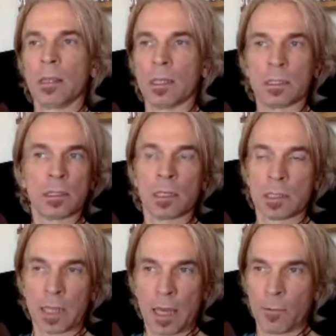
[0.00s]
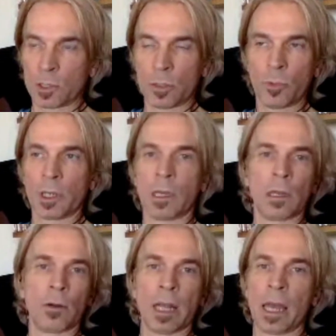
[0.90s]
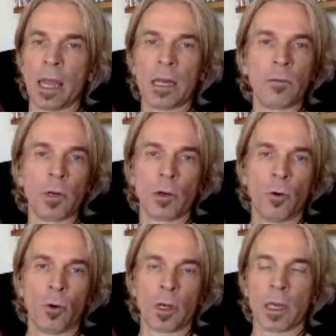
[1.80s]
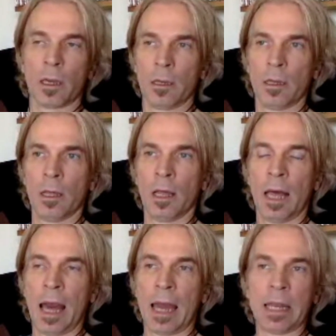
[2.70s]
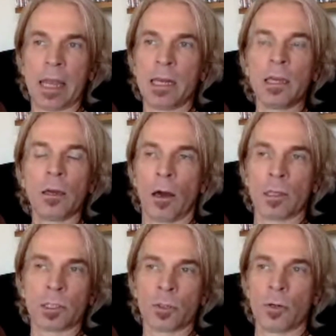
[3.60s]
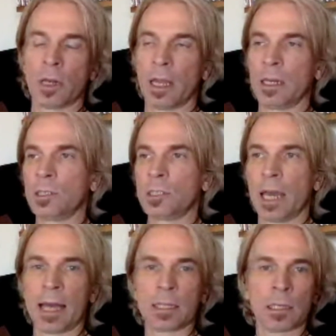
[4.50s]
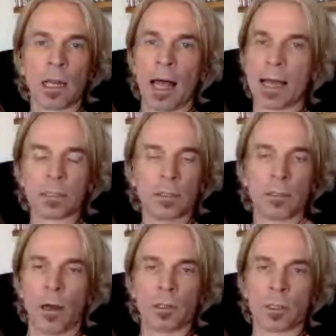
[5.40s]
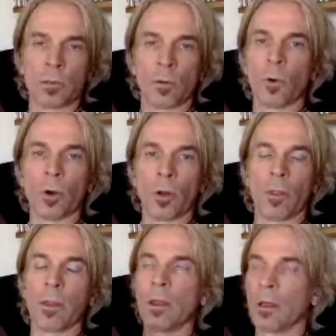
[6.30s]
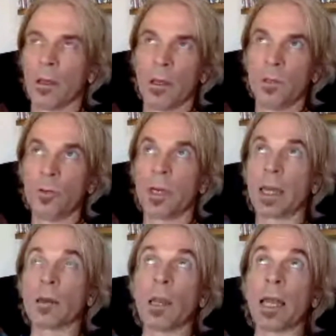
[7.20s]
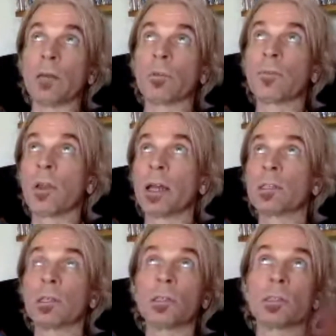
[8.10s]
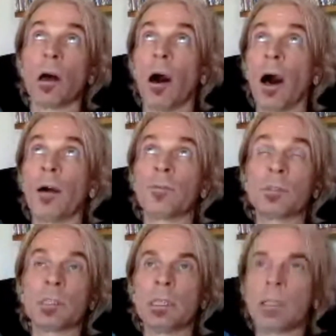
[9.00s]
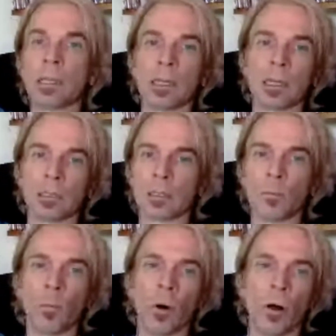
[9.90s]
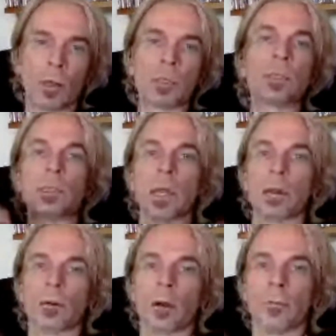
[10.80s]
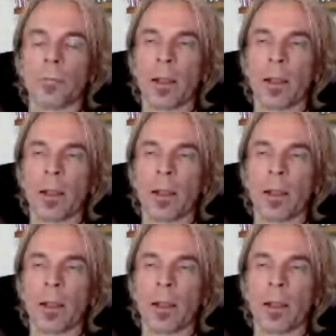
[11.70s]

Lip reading: This is the same as you would hear in any recording at any concert, any jazz, classical concert in the world. You get late reflections off ceilings, walls, etc.